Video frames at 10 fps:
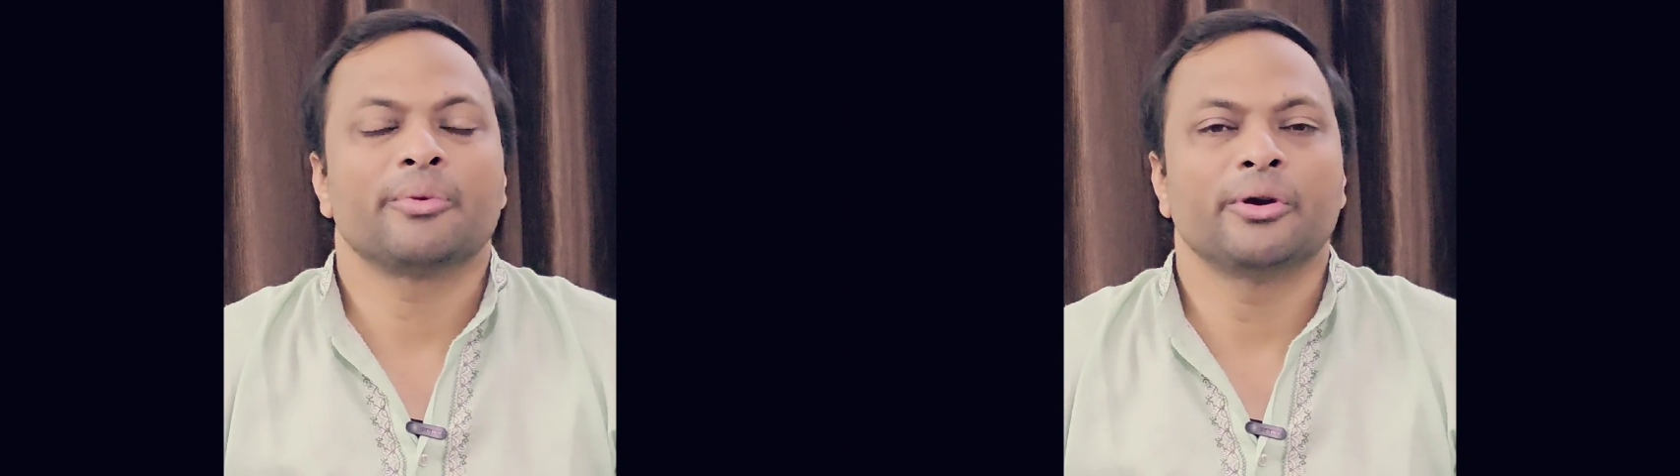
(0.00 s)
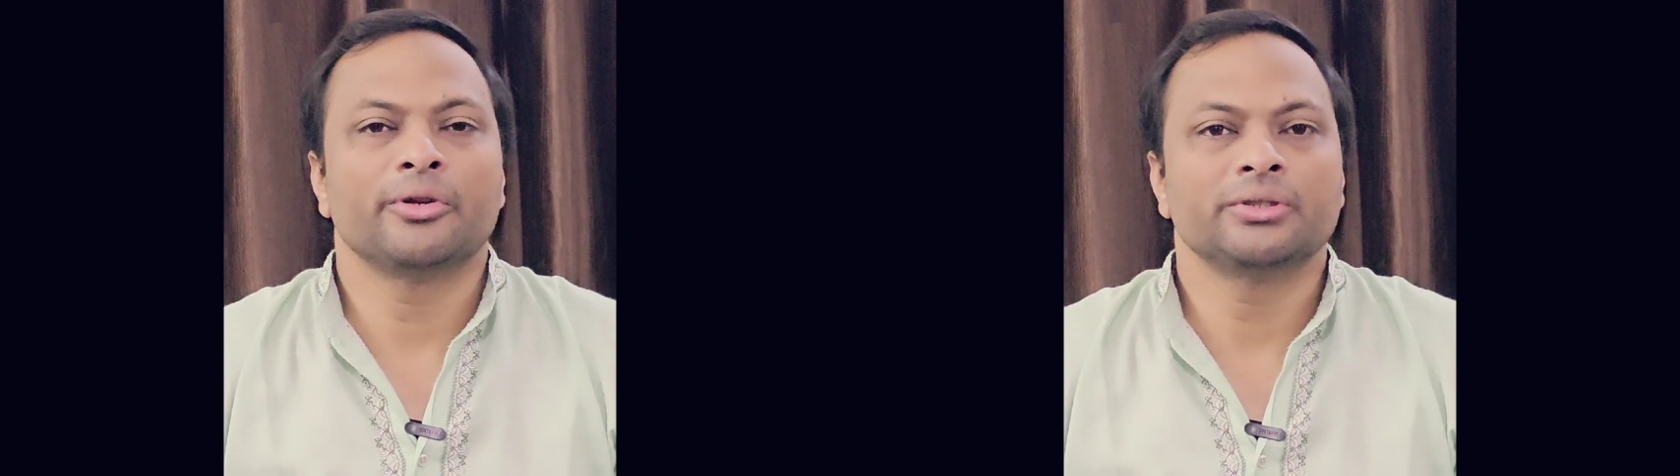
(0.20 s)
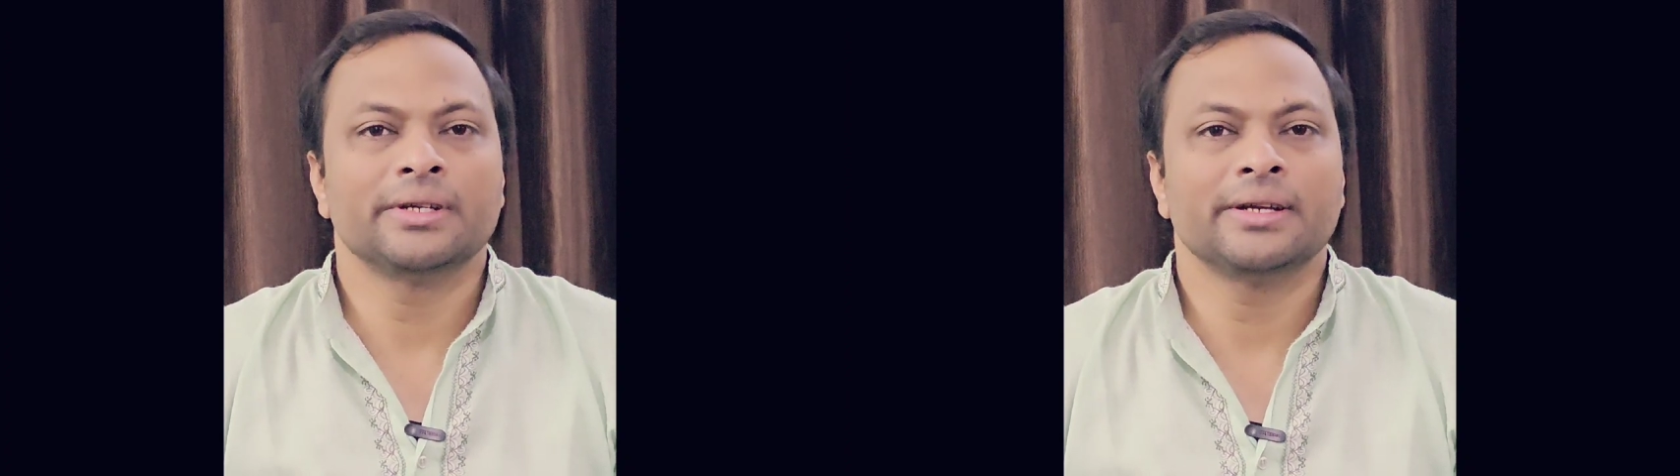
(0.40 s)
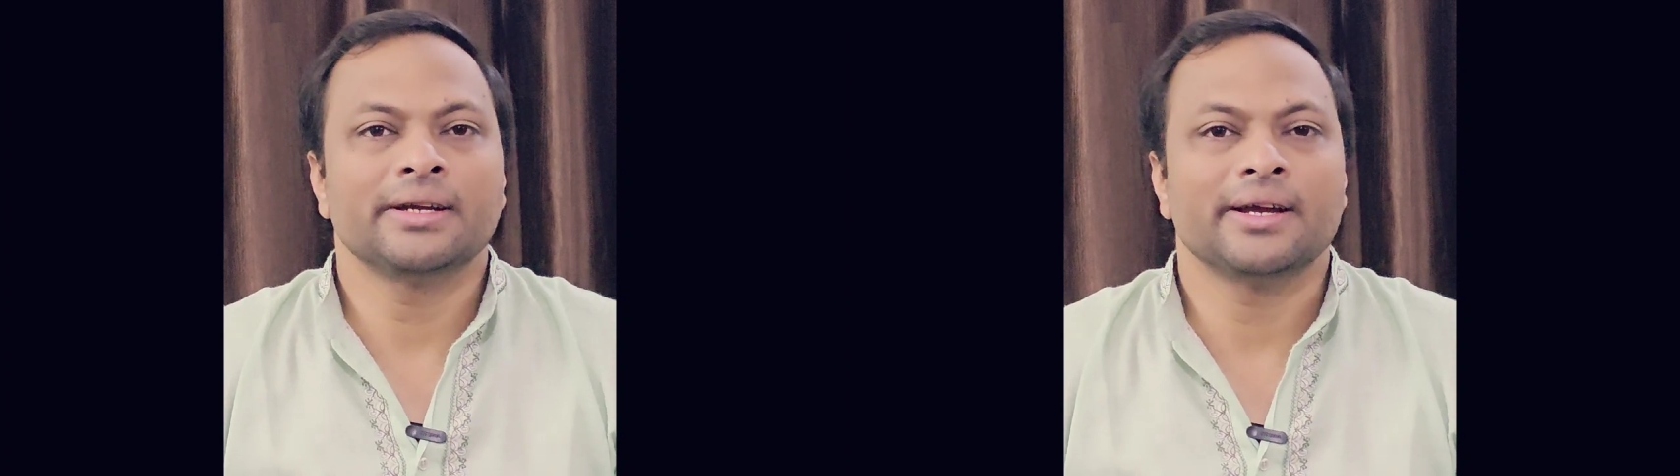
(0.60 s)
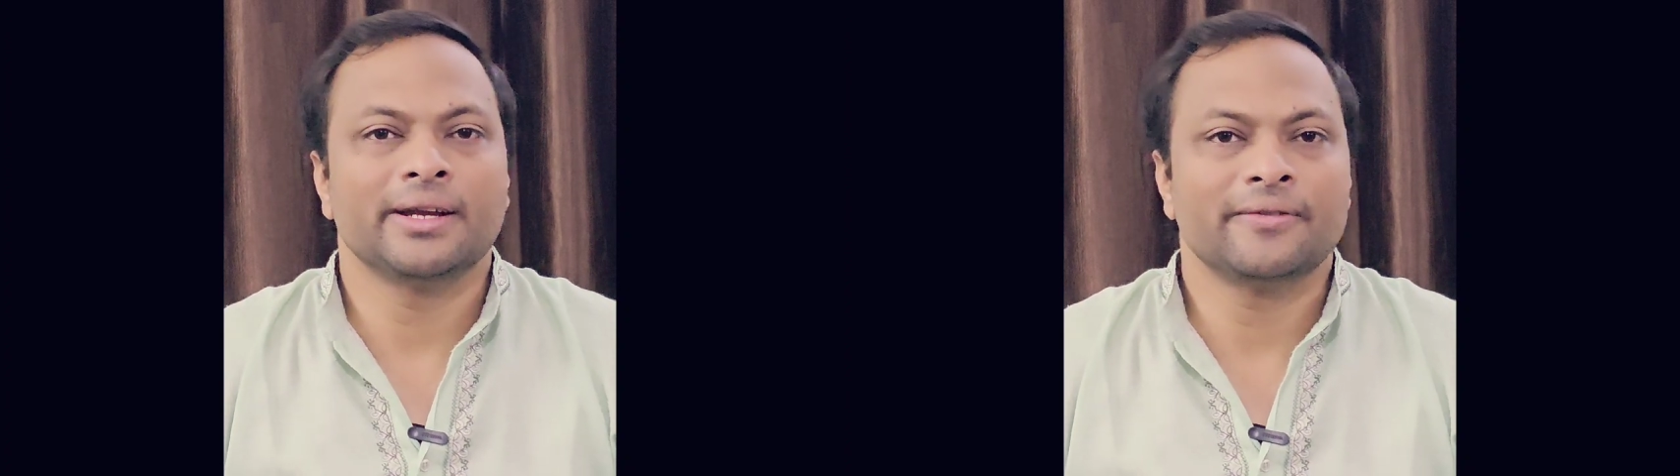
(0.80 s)

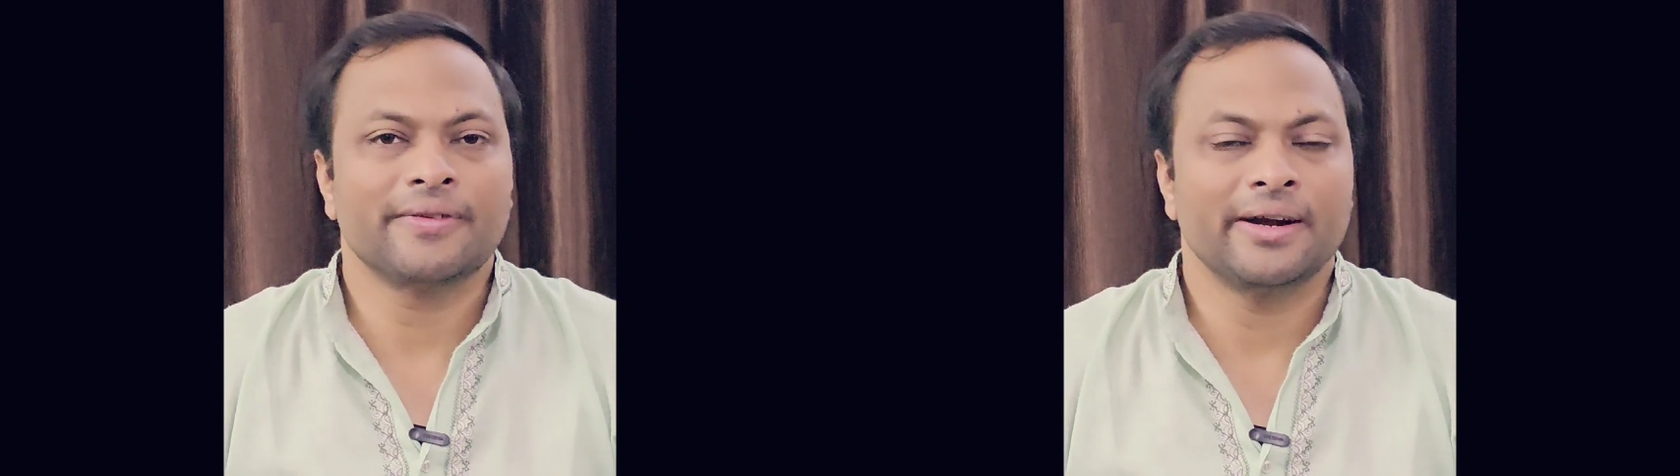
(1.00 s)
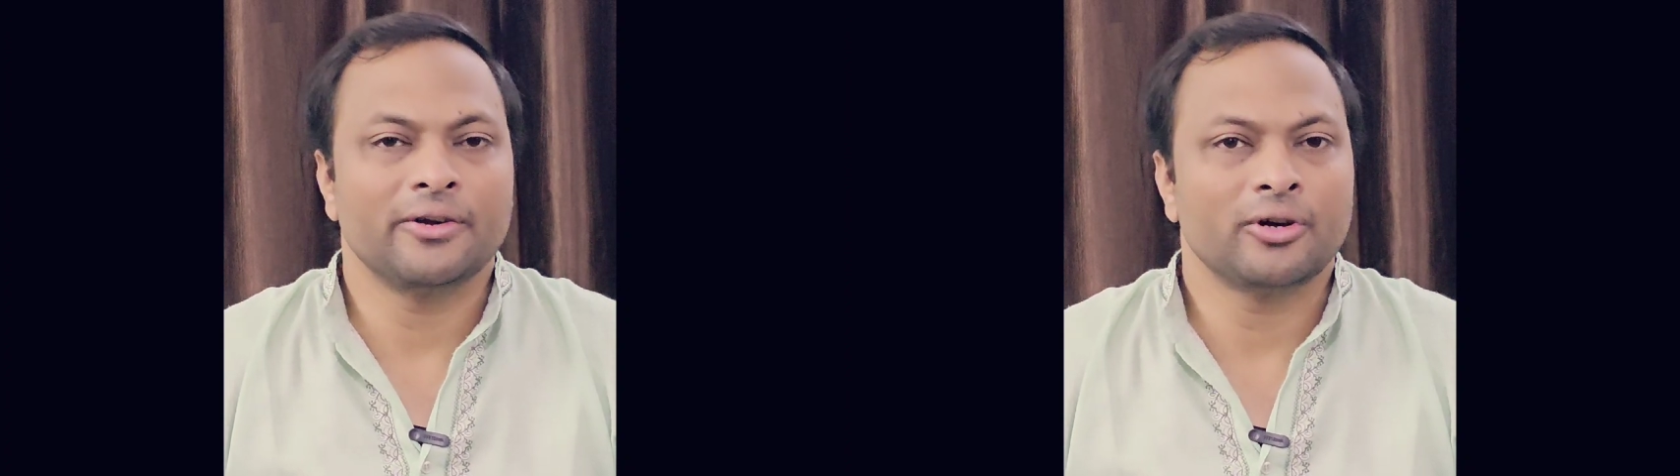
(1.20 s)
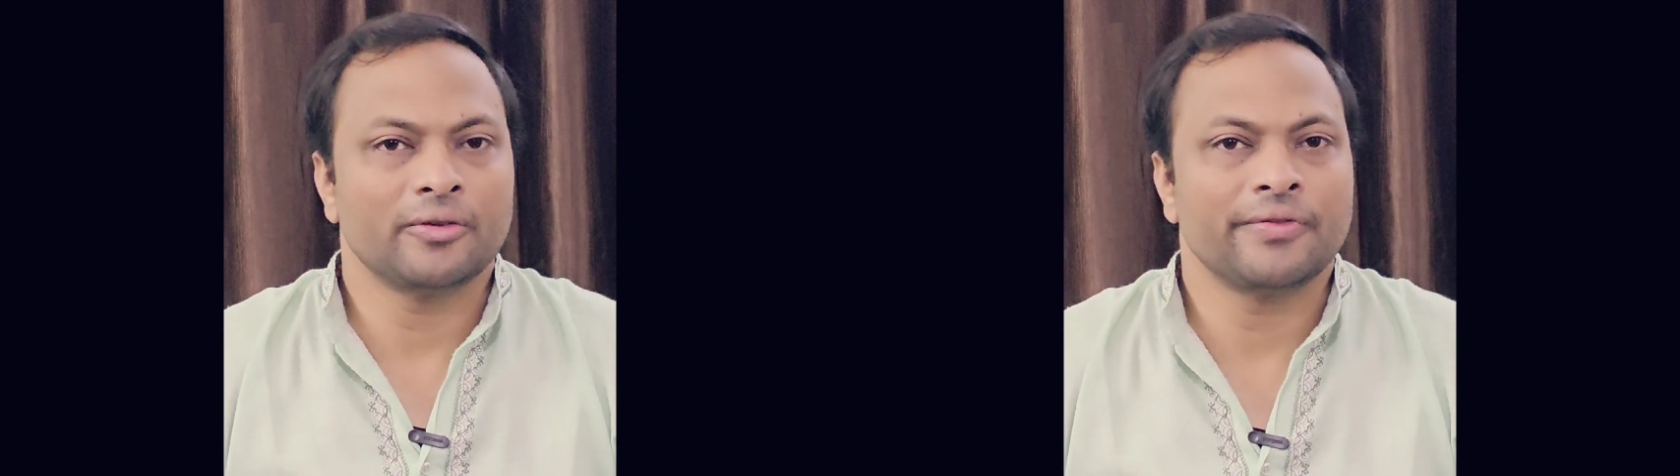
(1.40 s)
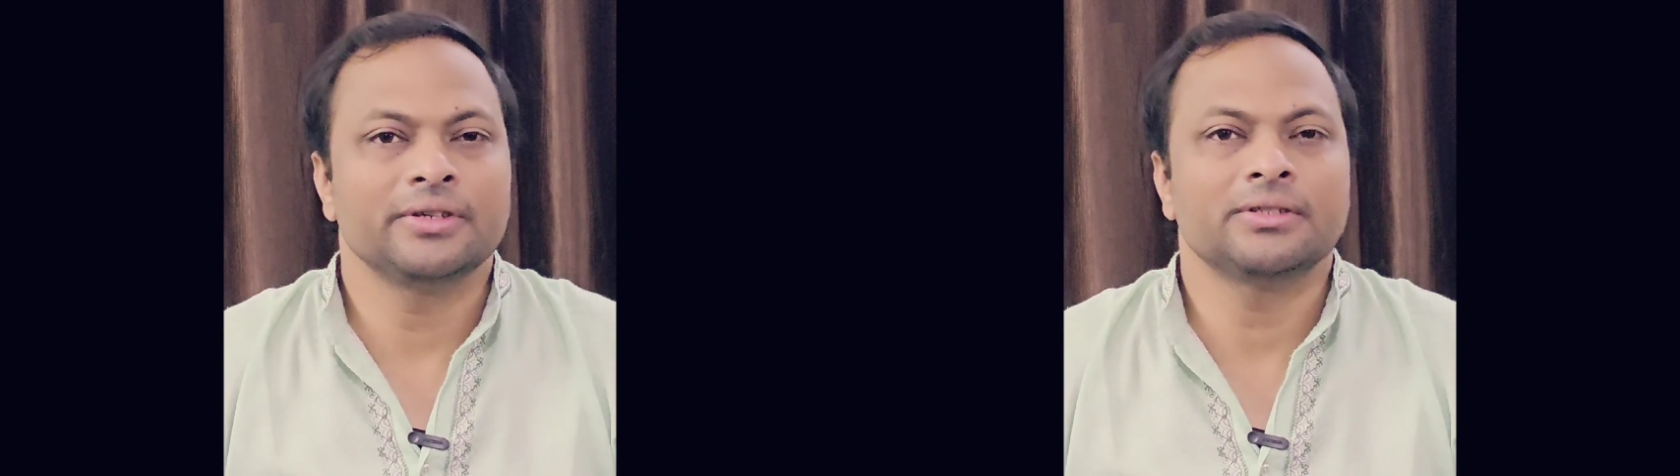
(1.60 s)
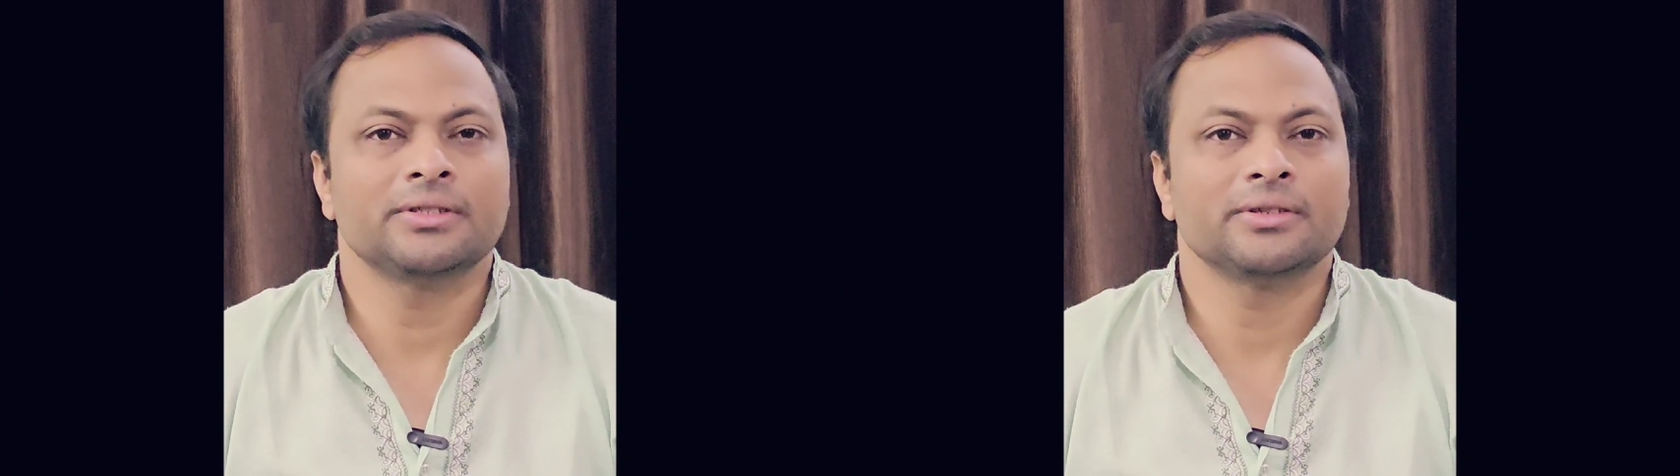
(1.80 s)
producing enough
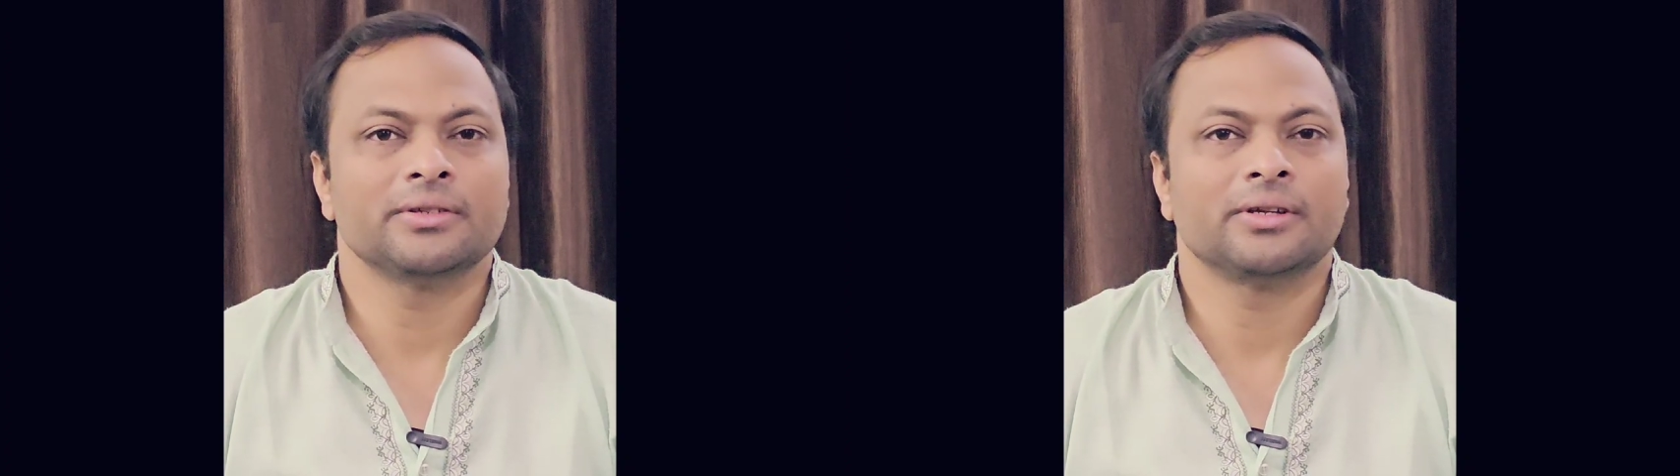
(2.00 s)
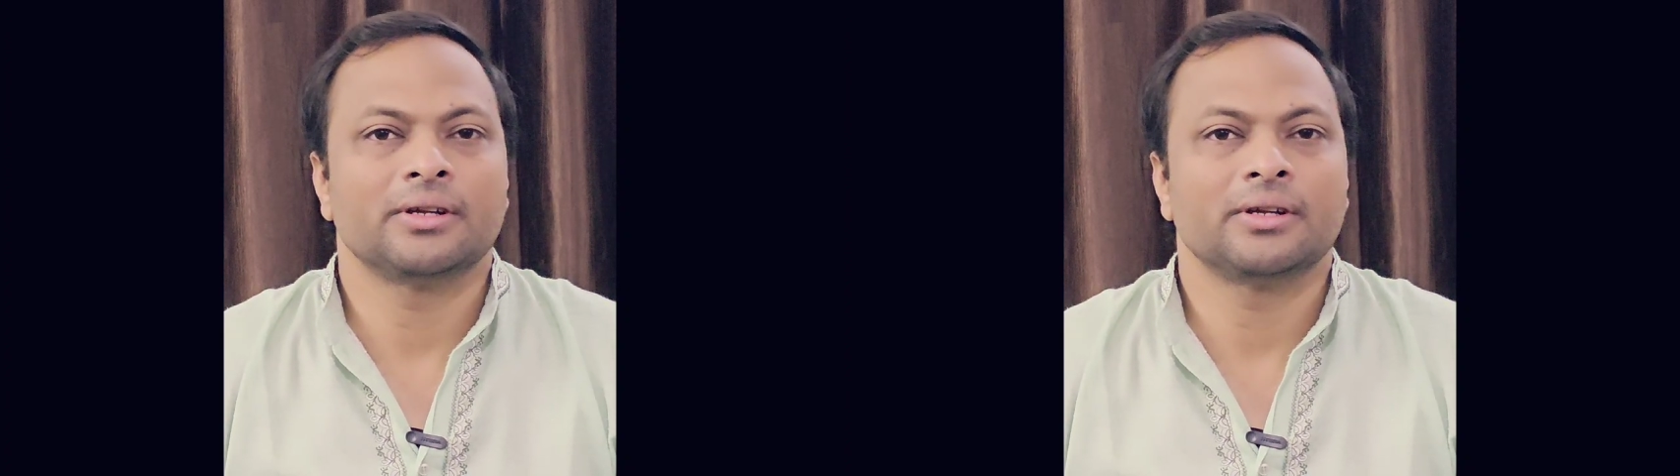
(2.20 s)
endorphins,